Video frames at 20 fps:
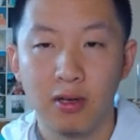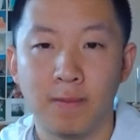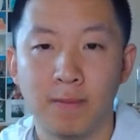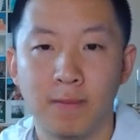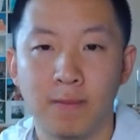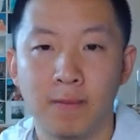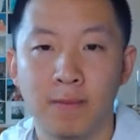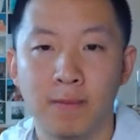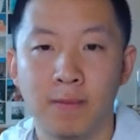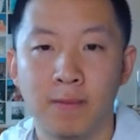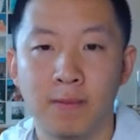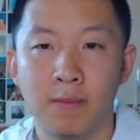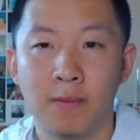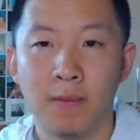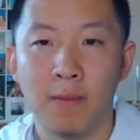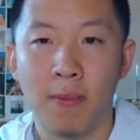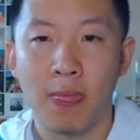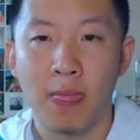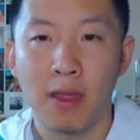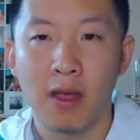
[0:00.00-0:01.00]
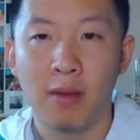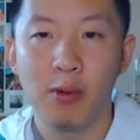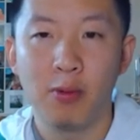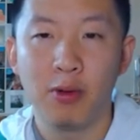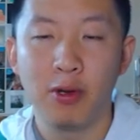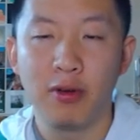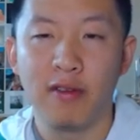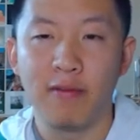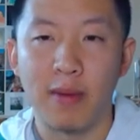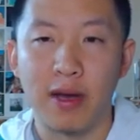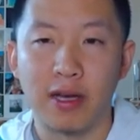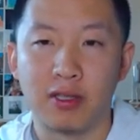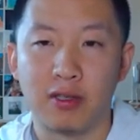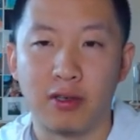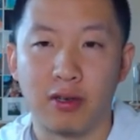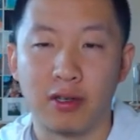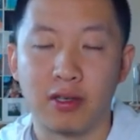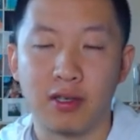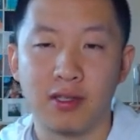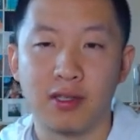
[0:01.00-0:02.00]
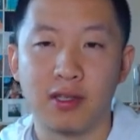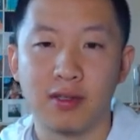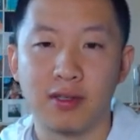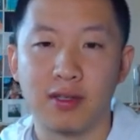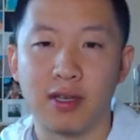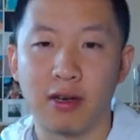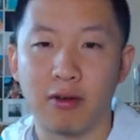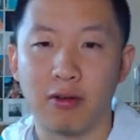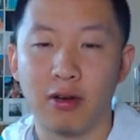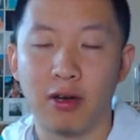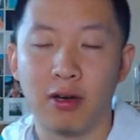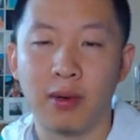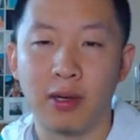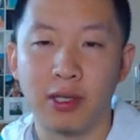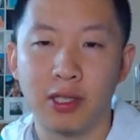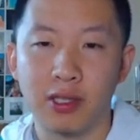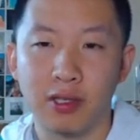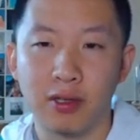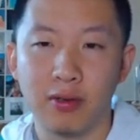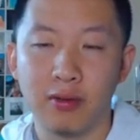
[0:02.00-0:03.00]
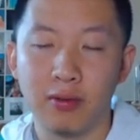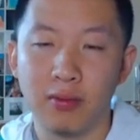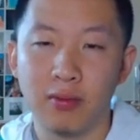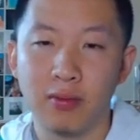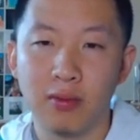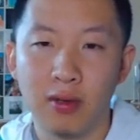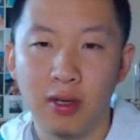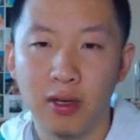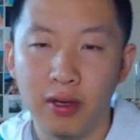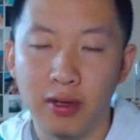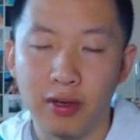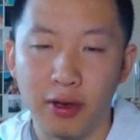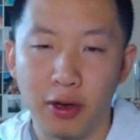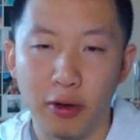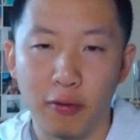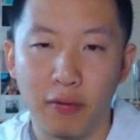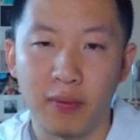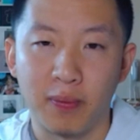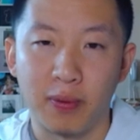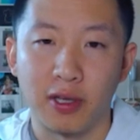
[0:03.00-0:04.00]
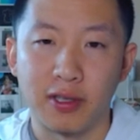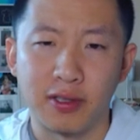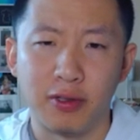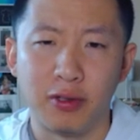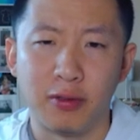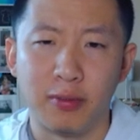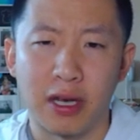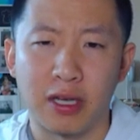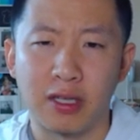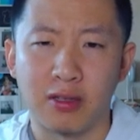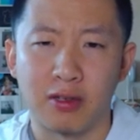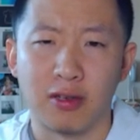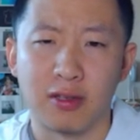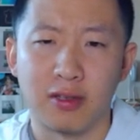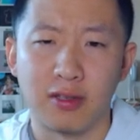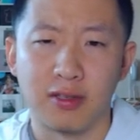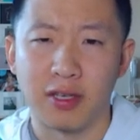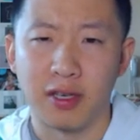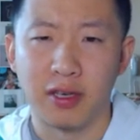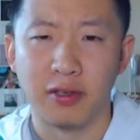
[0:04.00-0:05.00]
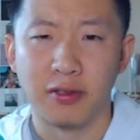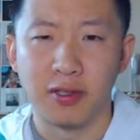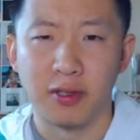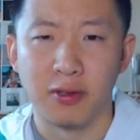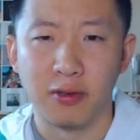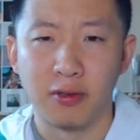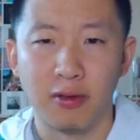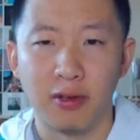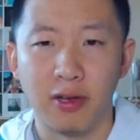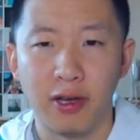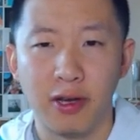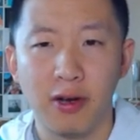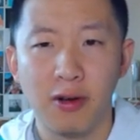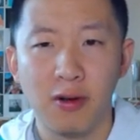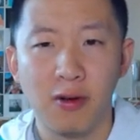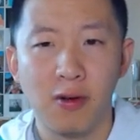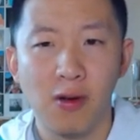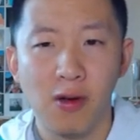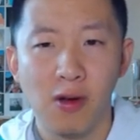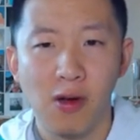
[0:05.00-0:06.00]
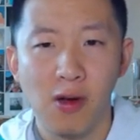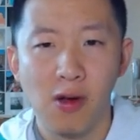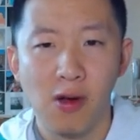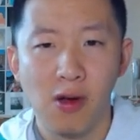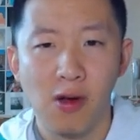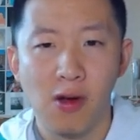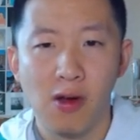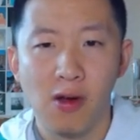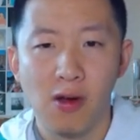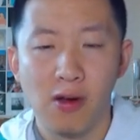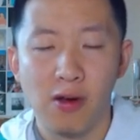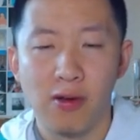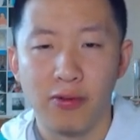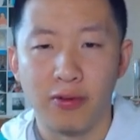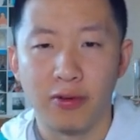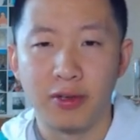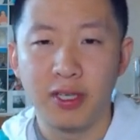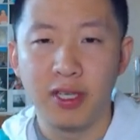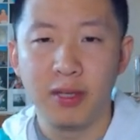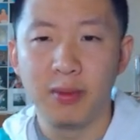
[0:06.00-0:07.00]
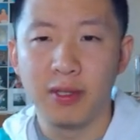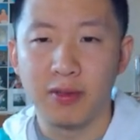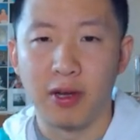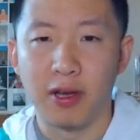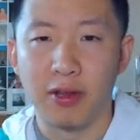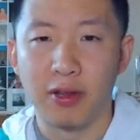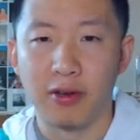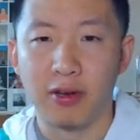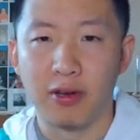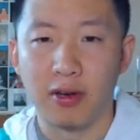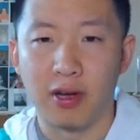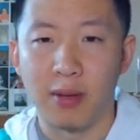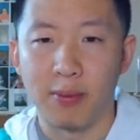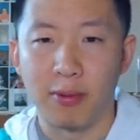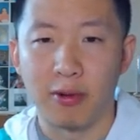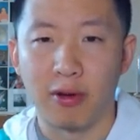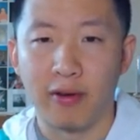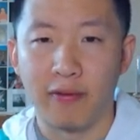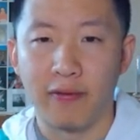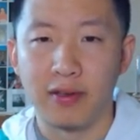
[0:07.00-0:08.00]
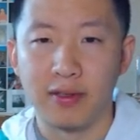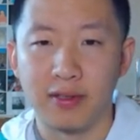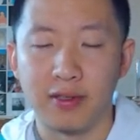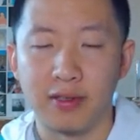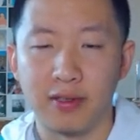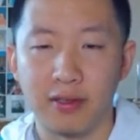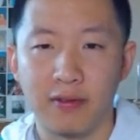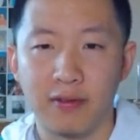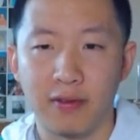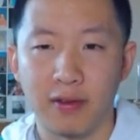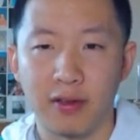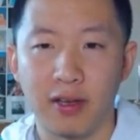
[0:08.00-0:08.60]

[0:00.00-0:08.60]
I mean, we do have Max Darkness on Zekrom. I just don't know if a +2 Max Darkness KOs Solgaleo. Their team is rather hyper-offensive.